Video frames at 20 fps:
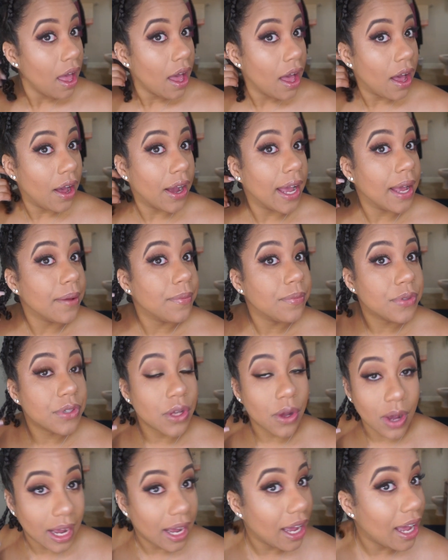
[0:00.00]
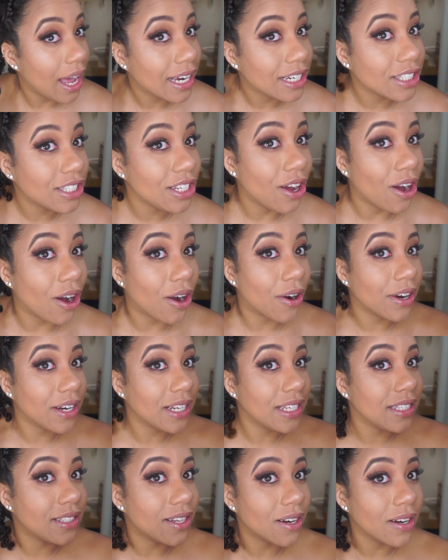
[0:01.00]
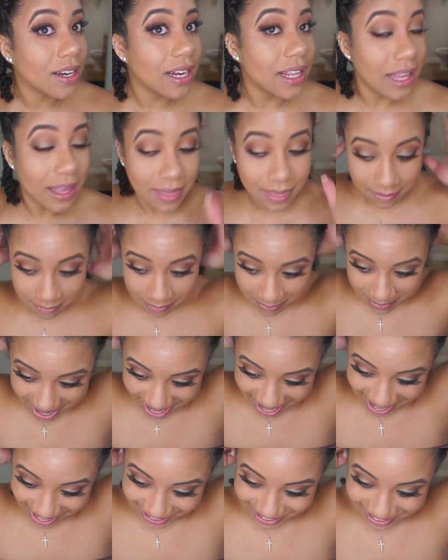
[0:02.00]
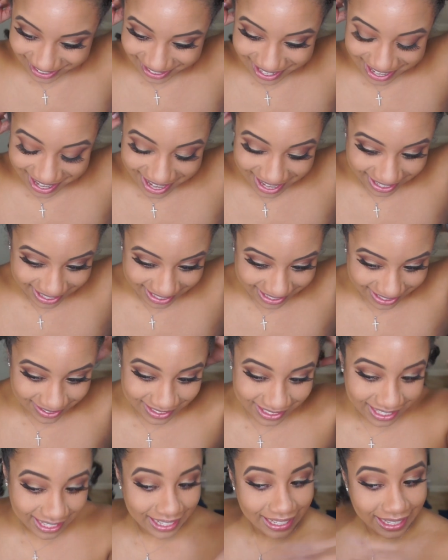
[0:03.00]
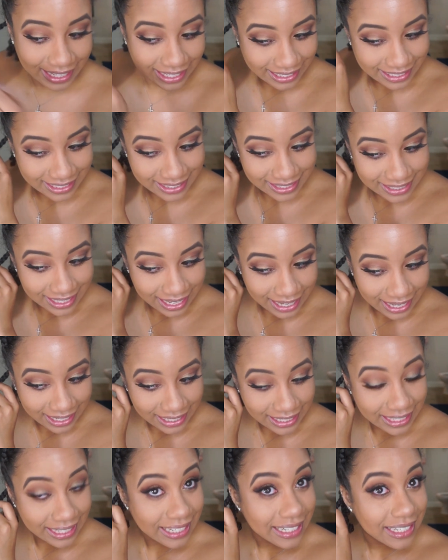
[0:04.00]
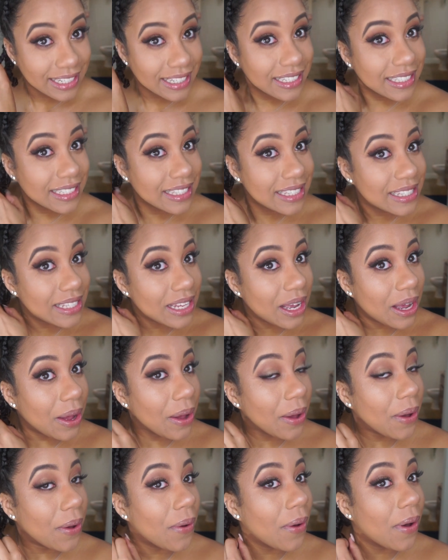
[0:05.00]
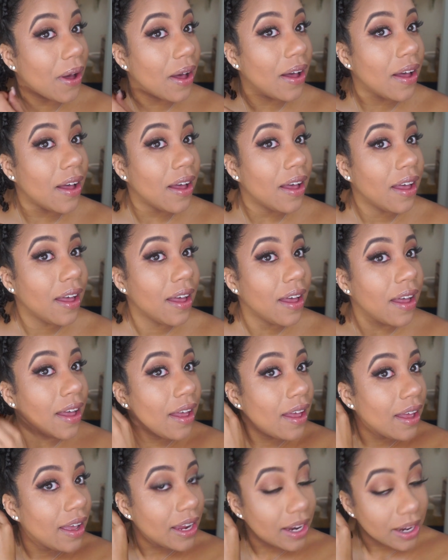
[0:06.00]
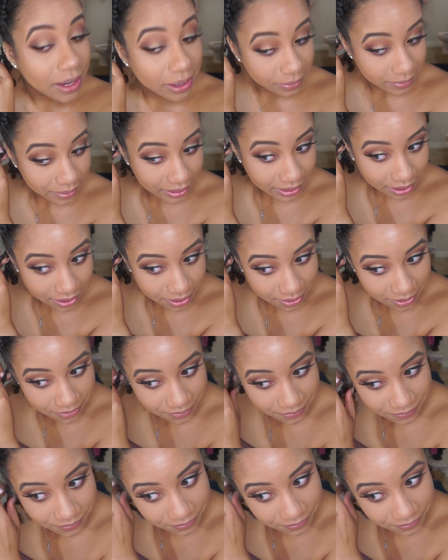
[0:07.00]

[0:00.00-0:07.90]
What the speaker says: Okay, so I actually already started in the back because I was getting excited. So here we go.